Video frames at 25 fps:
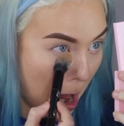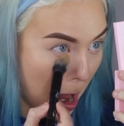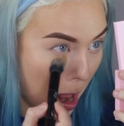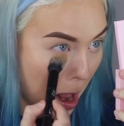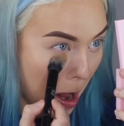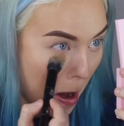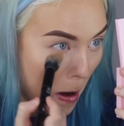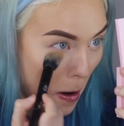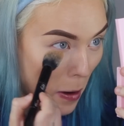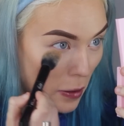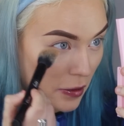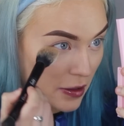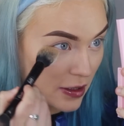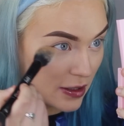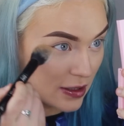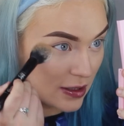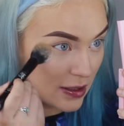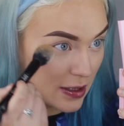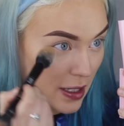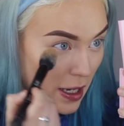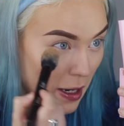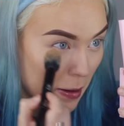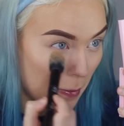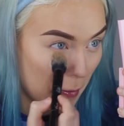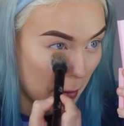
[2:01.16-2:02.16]
And I'm gonna
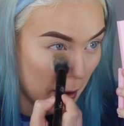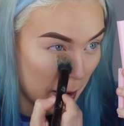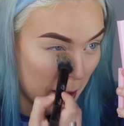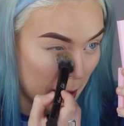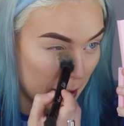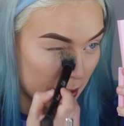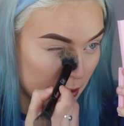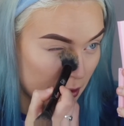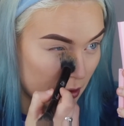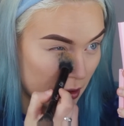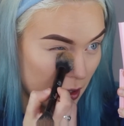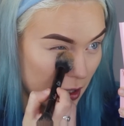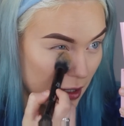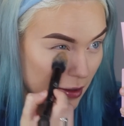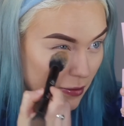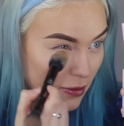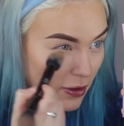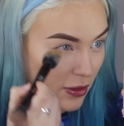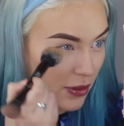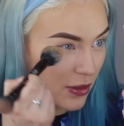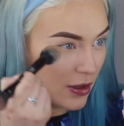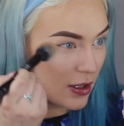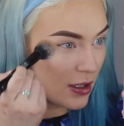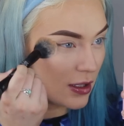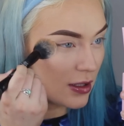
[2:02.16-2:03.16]
set my under eye
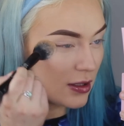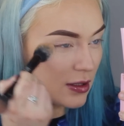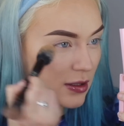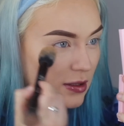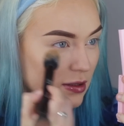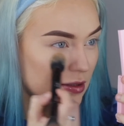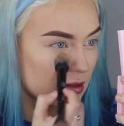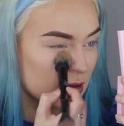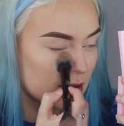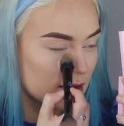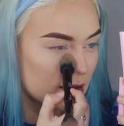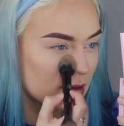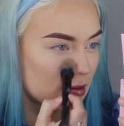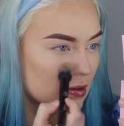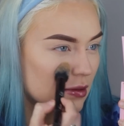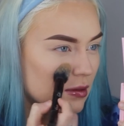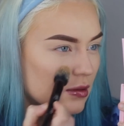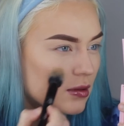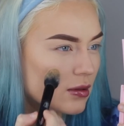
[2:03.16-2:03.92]
with this.